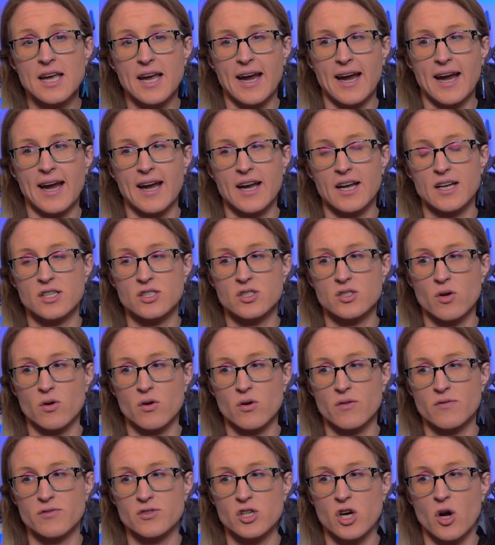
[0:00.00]
and sort
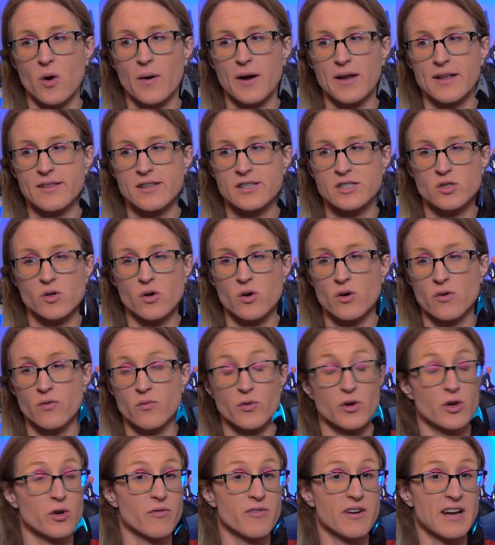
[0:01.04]
of showing this sort of
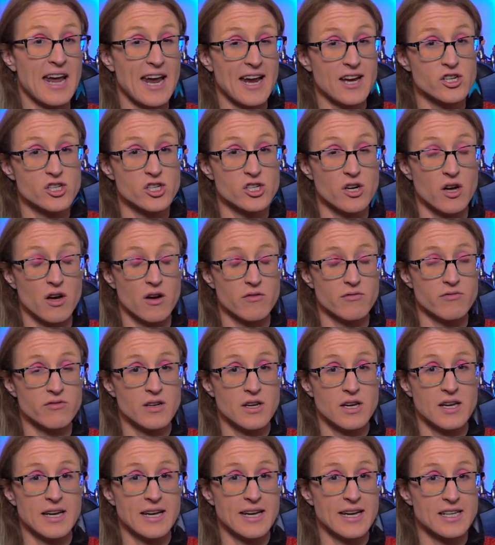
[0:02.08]
reunification of
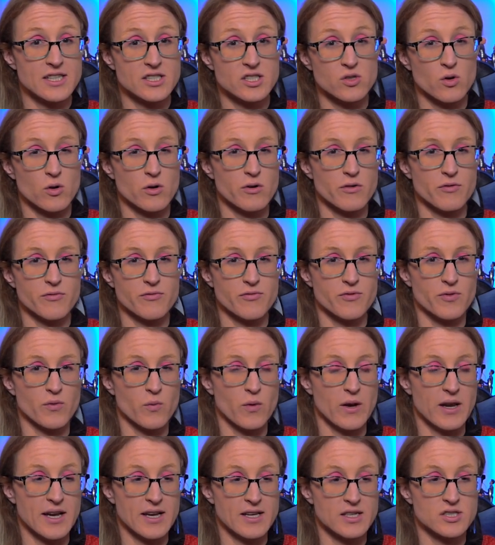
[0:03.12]
his sort
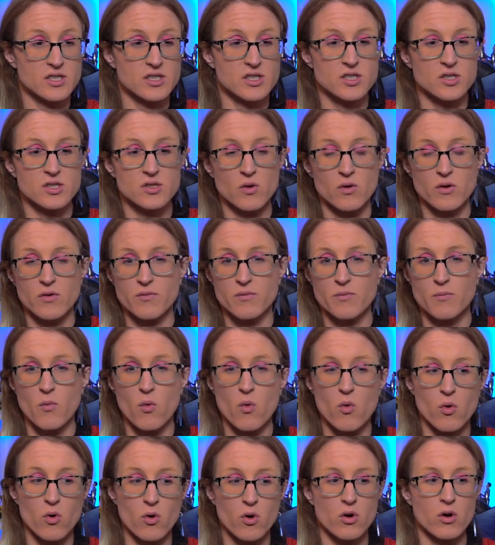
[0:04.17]
of
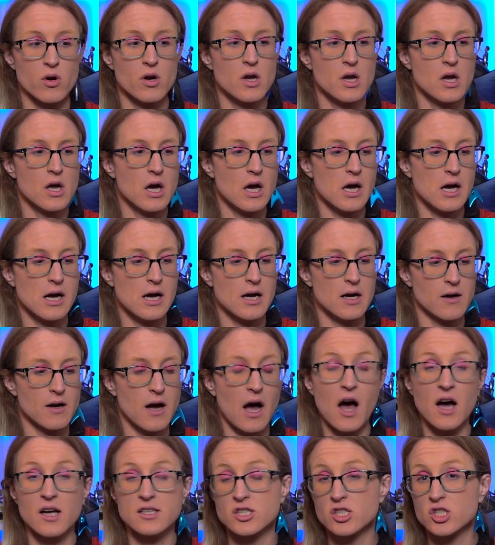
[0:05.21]
more
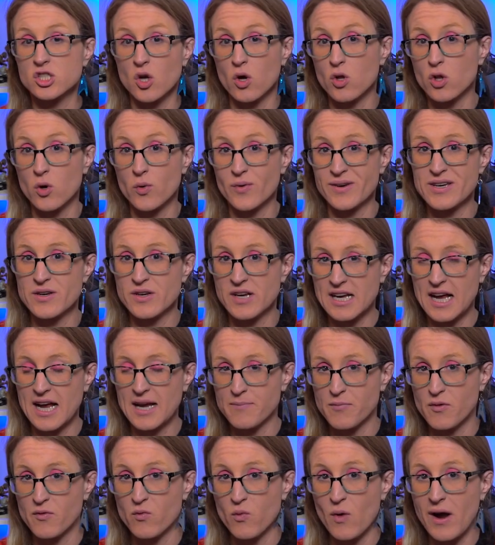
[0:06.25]
Han Solo-y
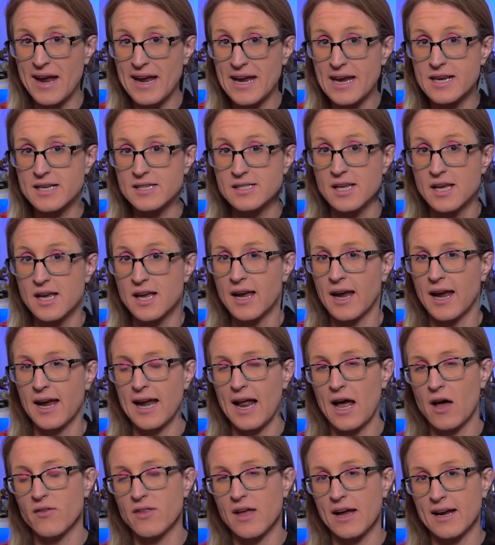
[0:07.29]
type of ways, and
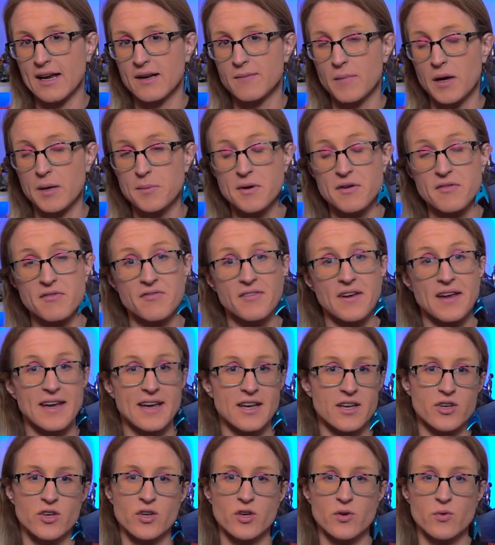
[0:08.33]
how that can maybe fit
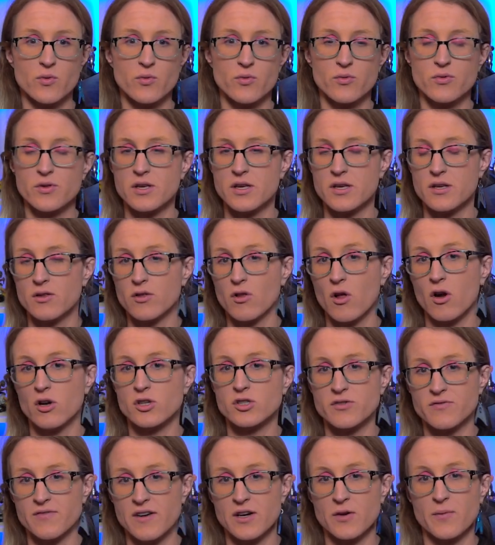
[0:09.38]
into the
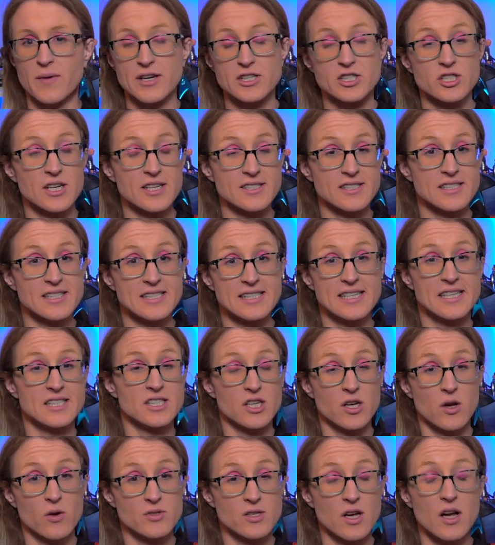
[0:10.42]
larger Federation as the
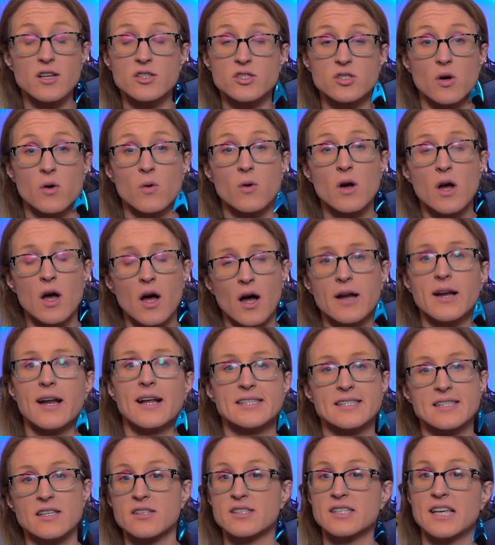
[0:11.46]
season goes on. So a
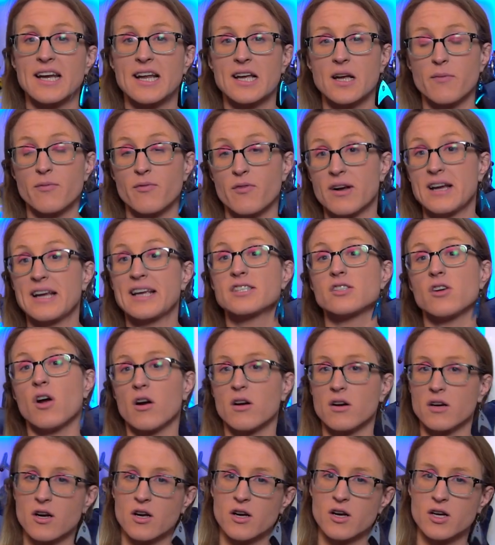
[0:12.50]
nice little setting up for his
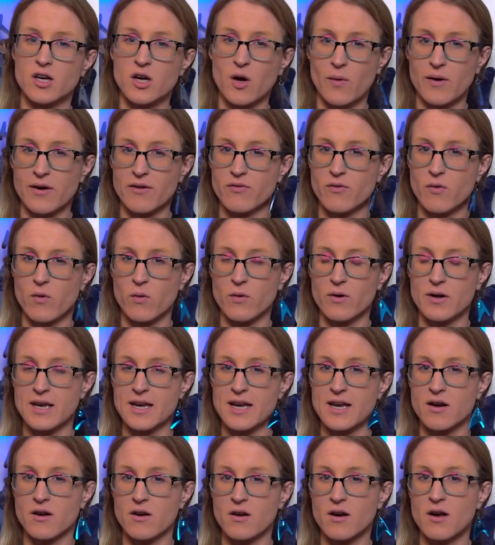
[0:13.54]
arc going forward
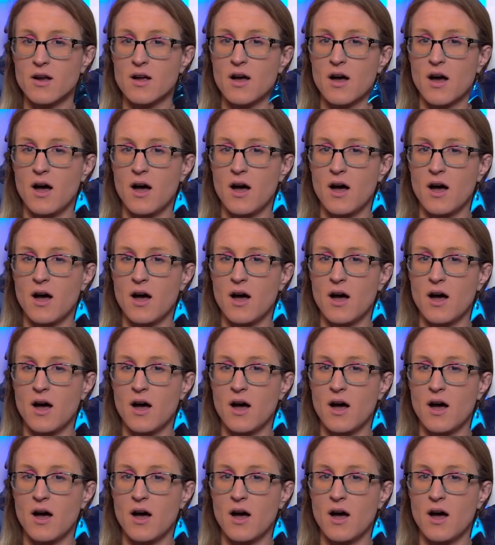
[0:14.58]
here,